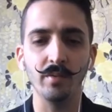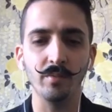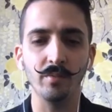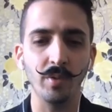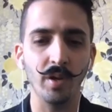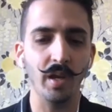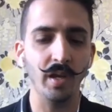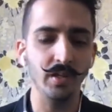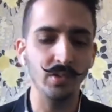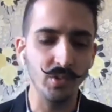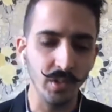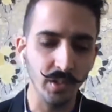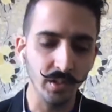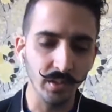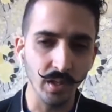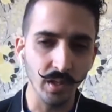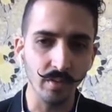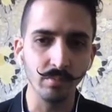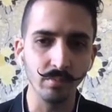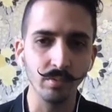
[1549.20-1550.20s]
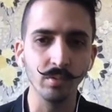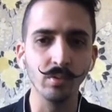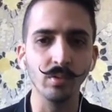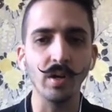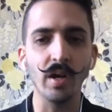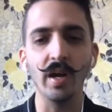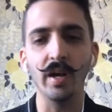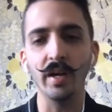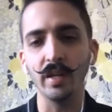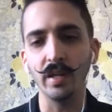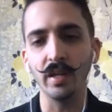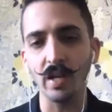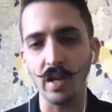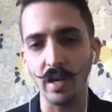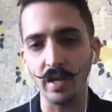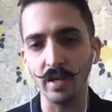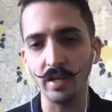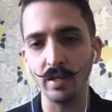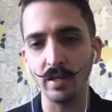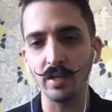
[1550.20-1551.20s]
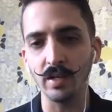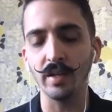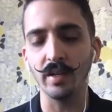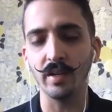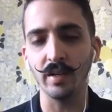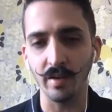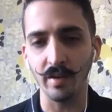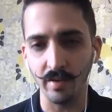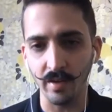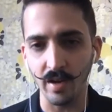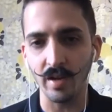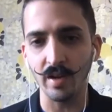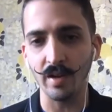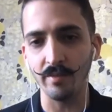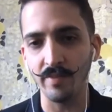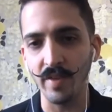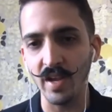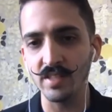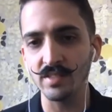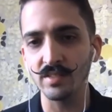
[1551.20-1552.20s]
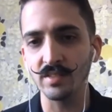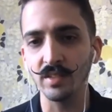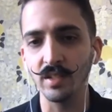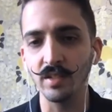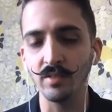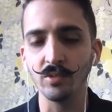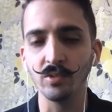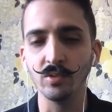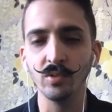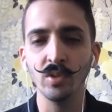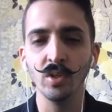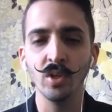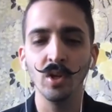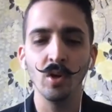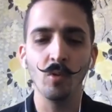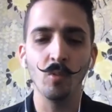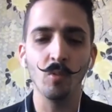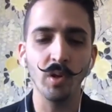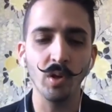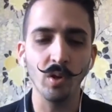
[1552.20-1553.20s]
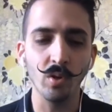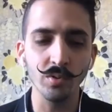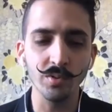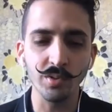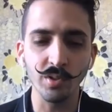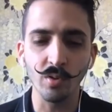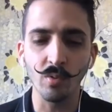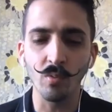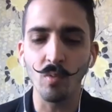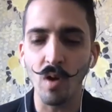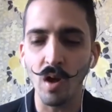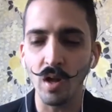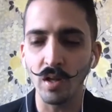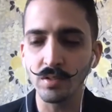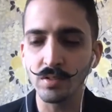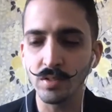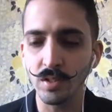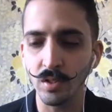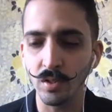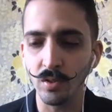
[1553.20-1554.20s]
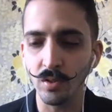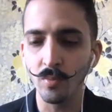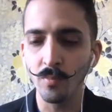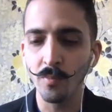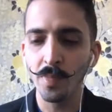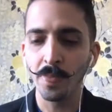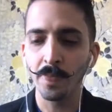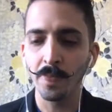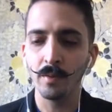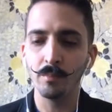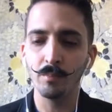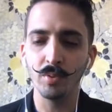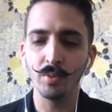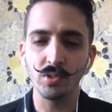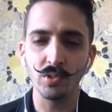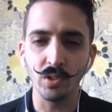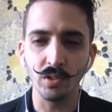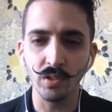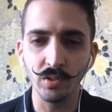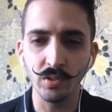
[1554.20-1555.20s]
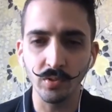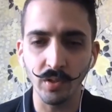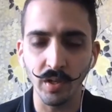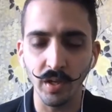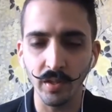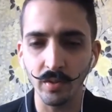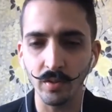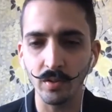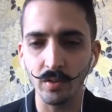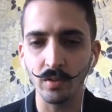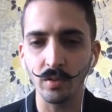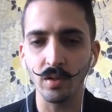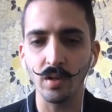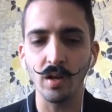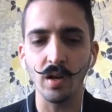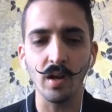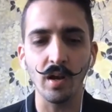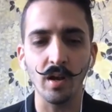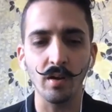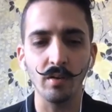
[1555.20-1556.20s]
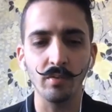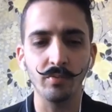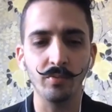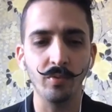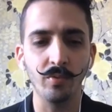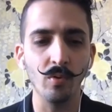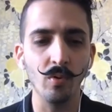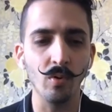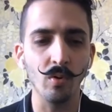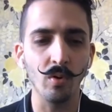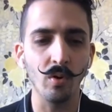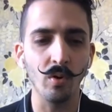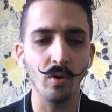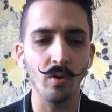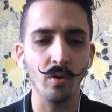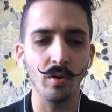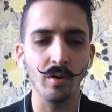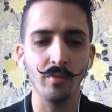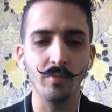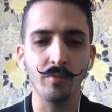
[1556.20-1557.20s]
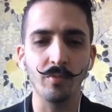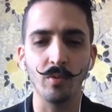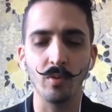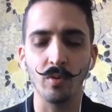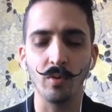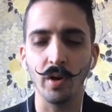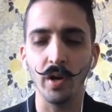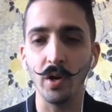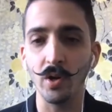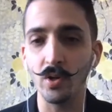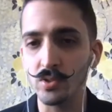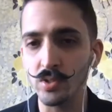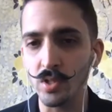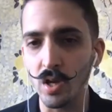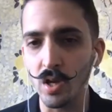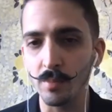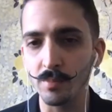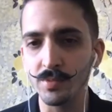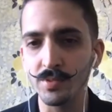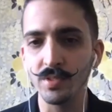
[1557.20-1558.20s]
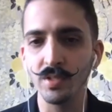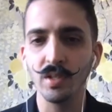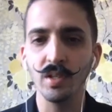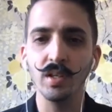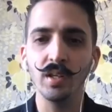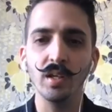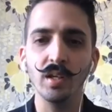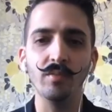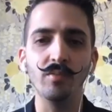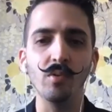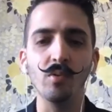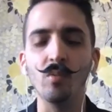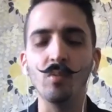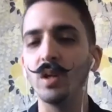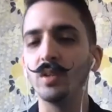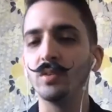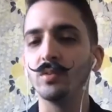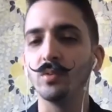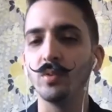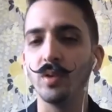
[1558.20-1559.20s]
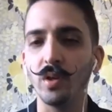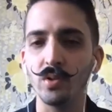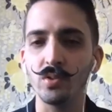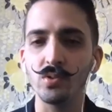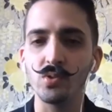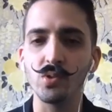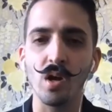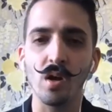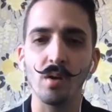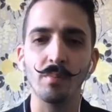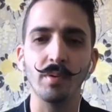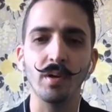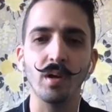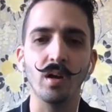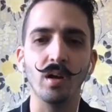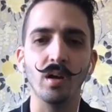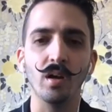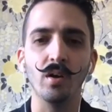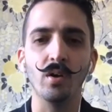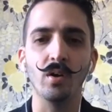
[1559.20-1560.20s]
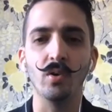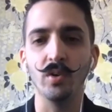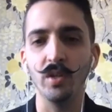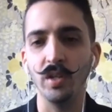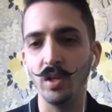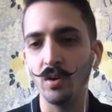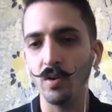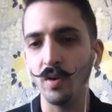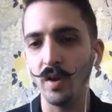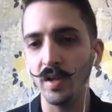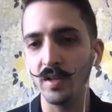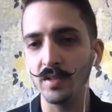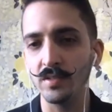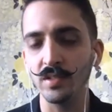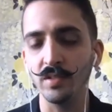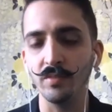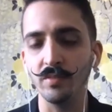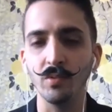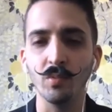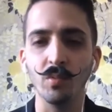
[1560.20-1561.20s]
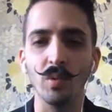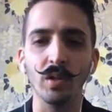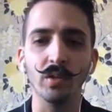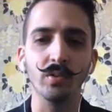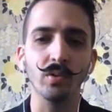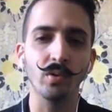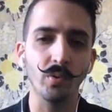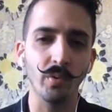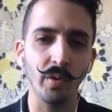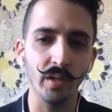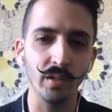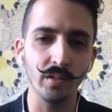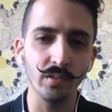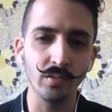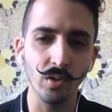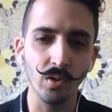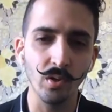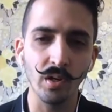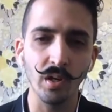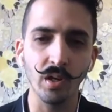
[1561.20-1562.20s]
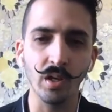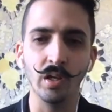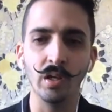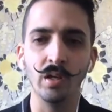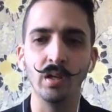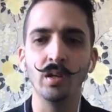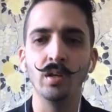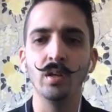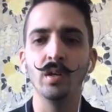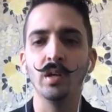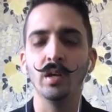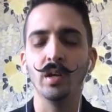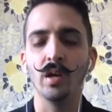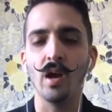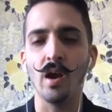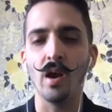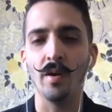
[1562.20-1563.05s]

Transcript: entry level and, and, and an advanced level we also want to put something together uh, for for airdrops if you want to airdrop uh, on eos if you want to create a token uh,